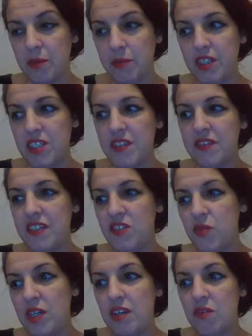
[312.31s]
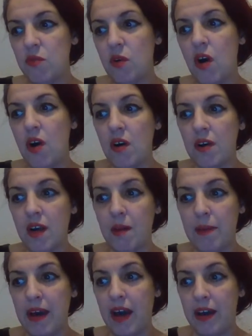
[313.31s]
There's something really wrong
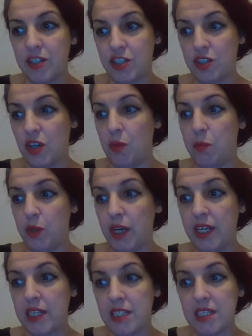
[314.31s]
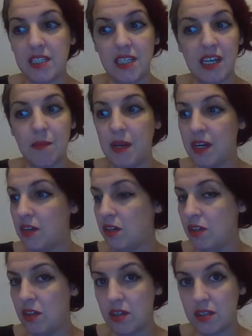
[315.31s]
about how she operates. It's not about her
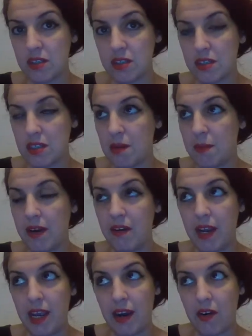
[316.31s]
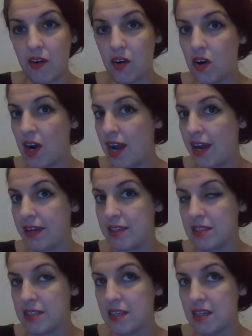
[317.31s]
looks, it's not about her hair or her
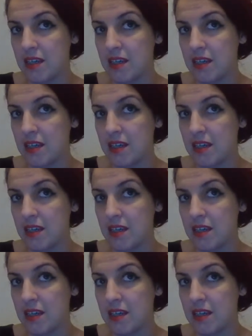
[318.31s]
eyes,